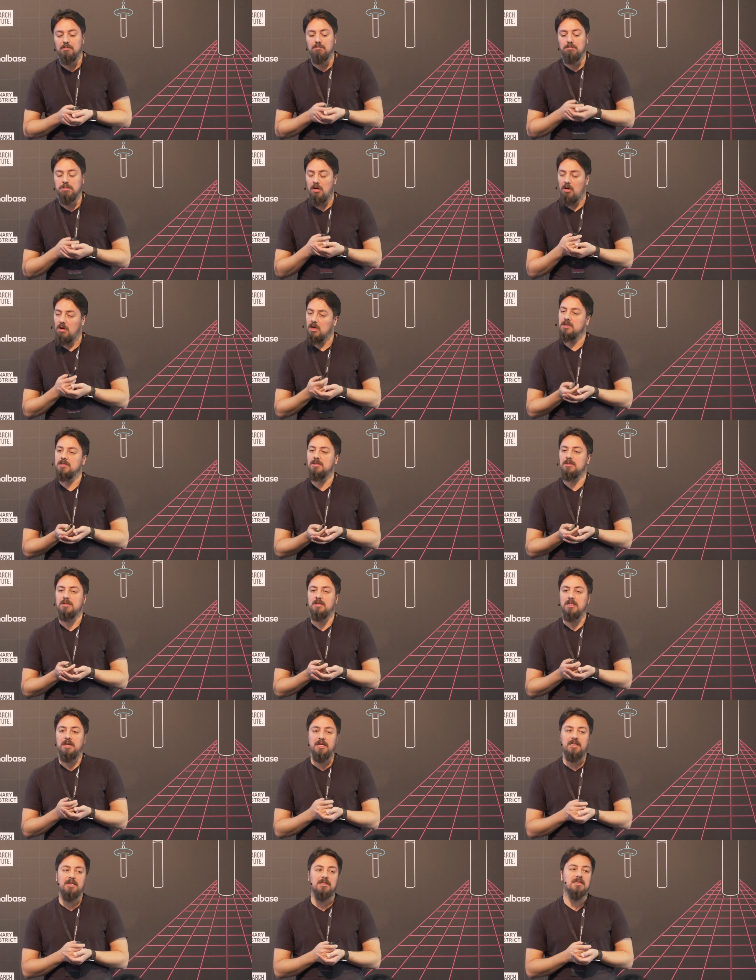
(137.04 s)
blocks
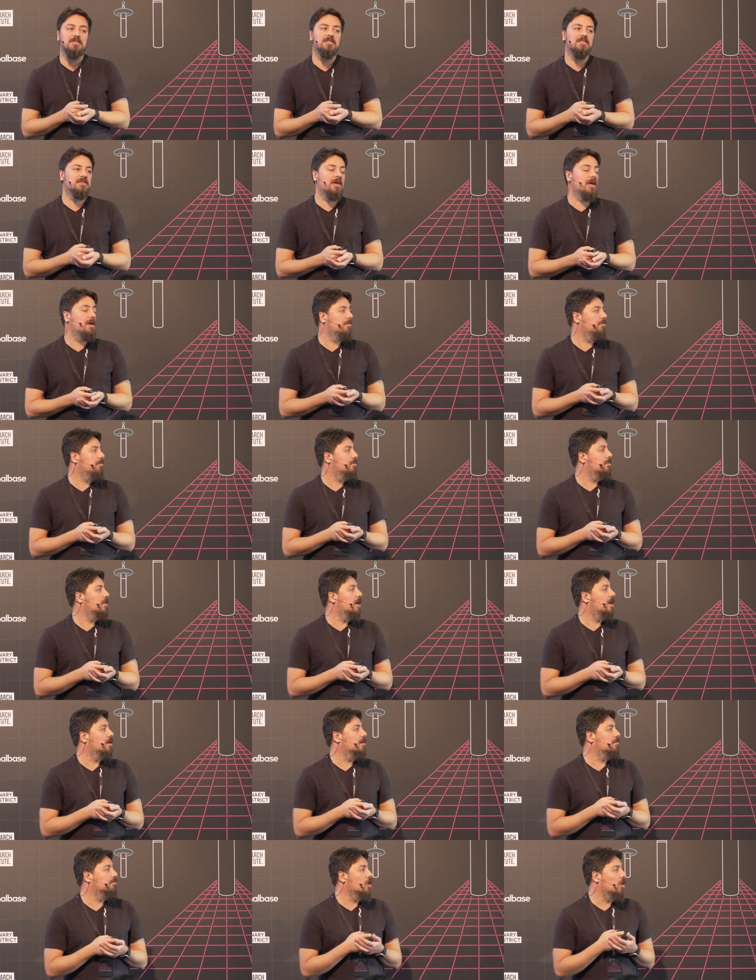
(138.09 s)
in the same
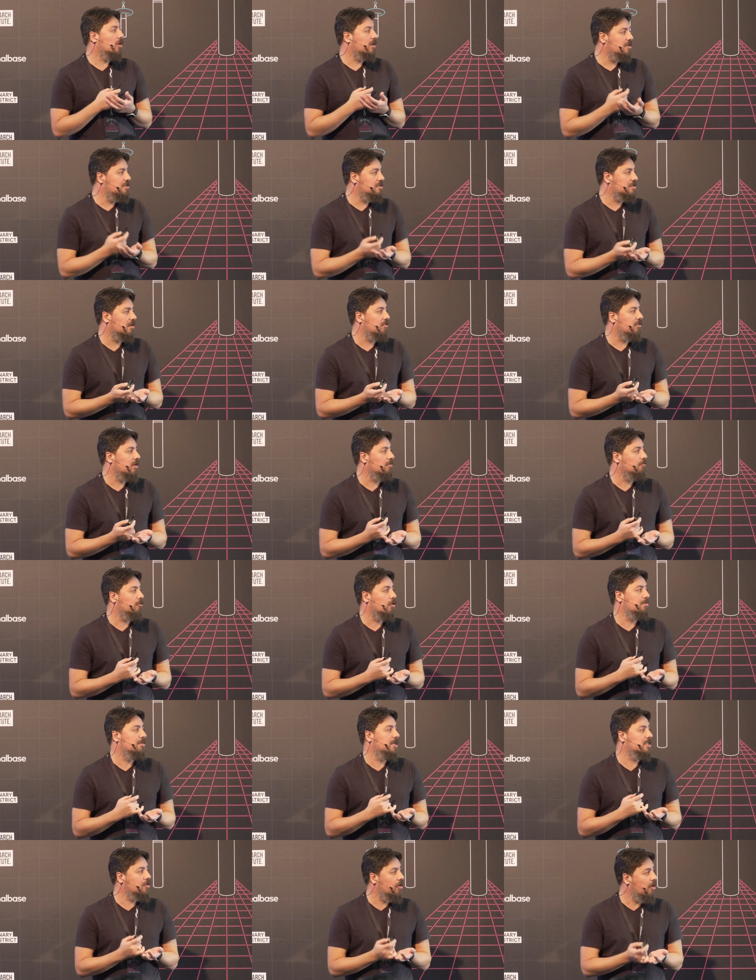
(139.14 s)
block interval for
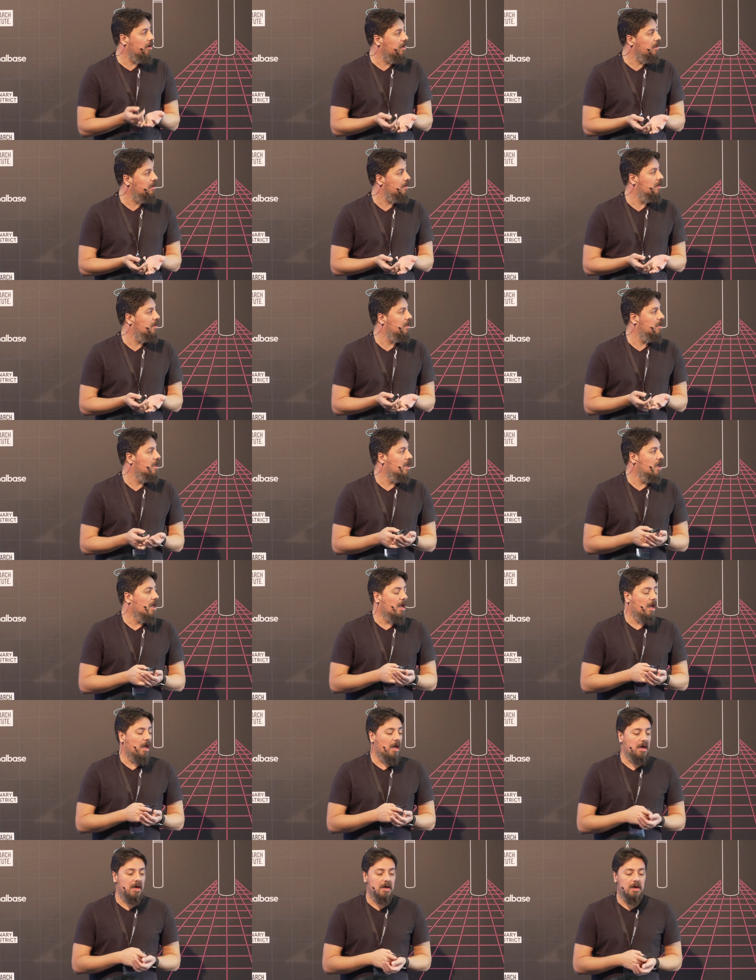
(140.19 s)
Bitcoin
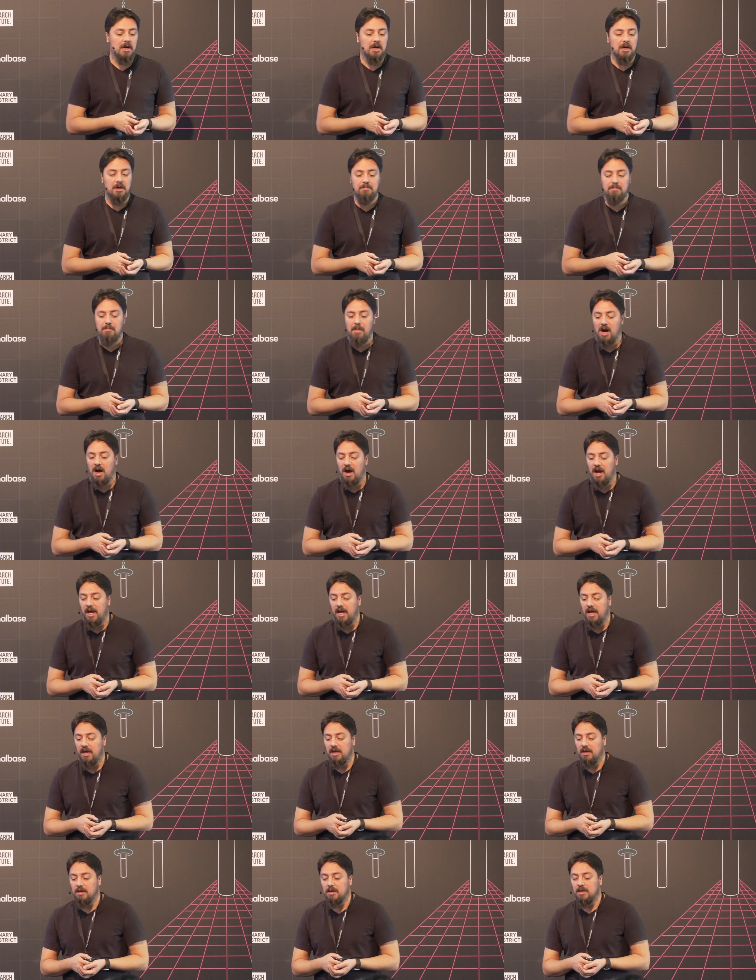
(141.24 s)

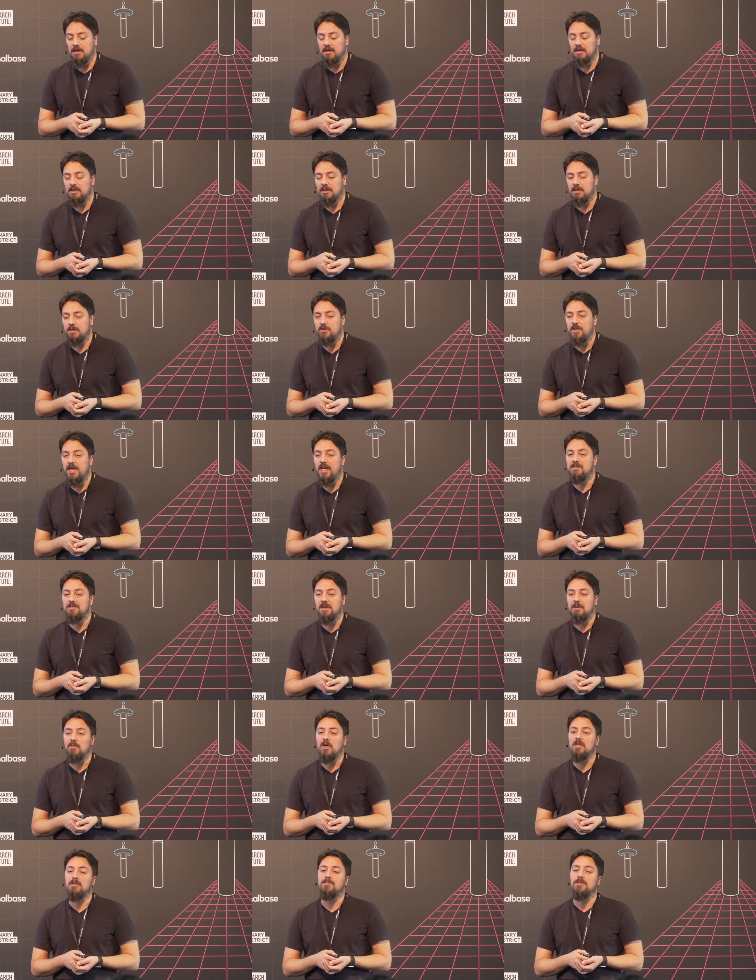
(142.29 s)
by
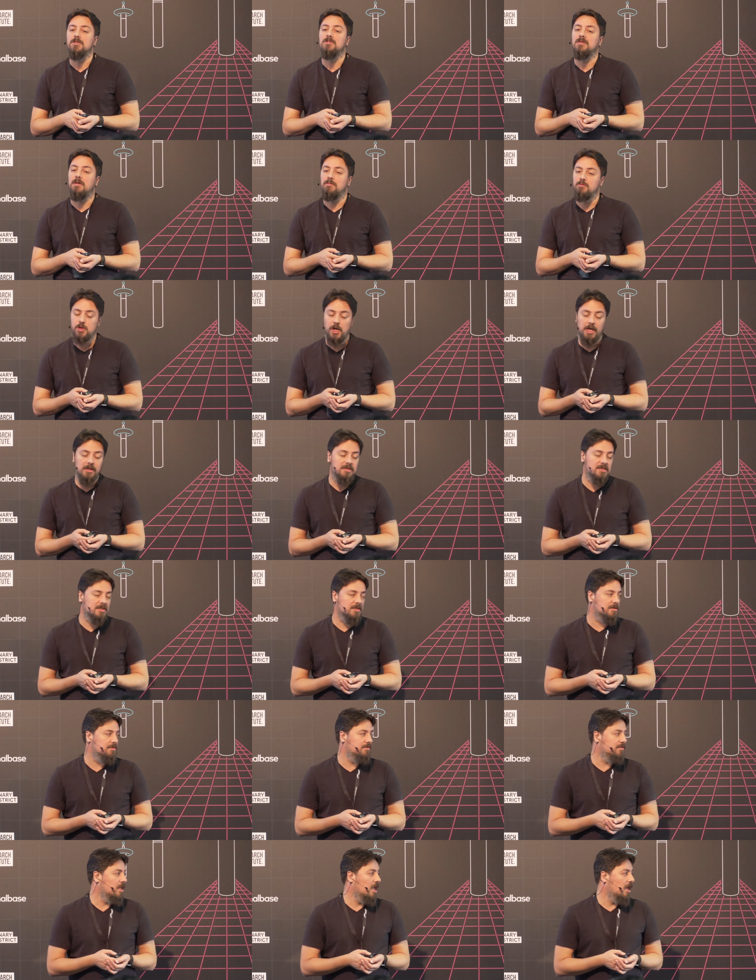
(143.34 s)
creating multiple subchains.
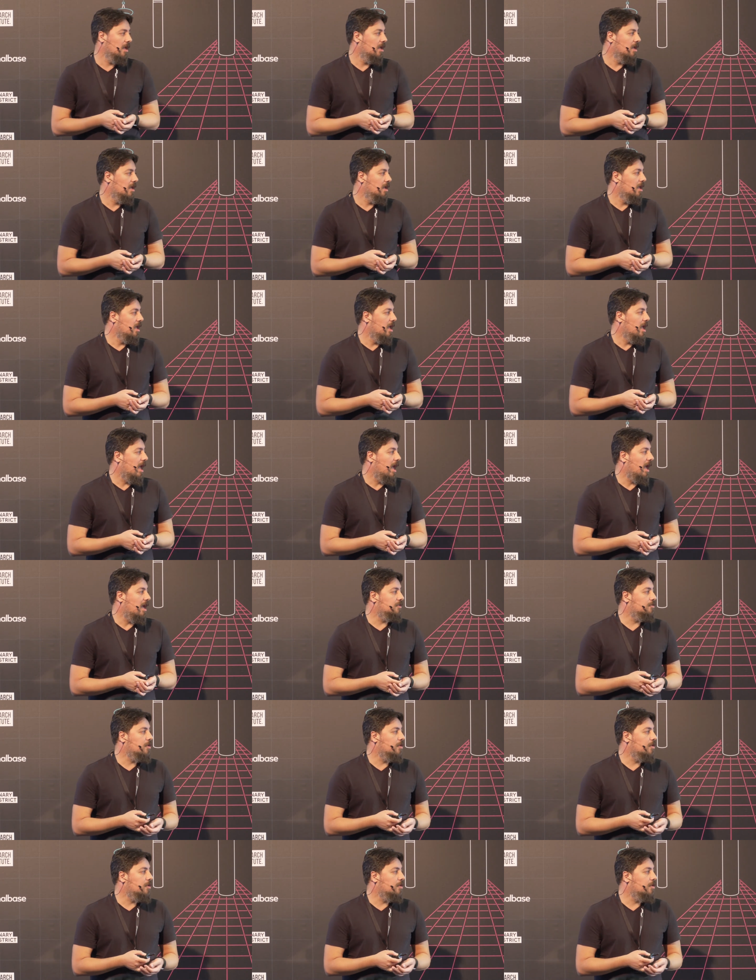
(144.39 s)
And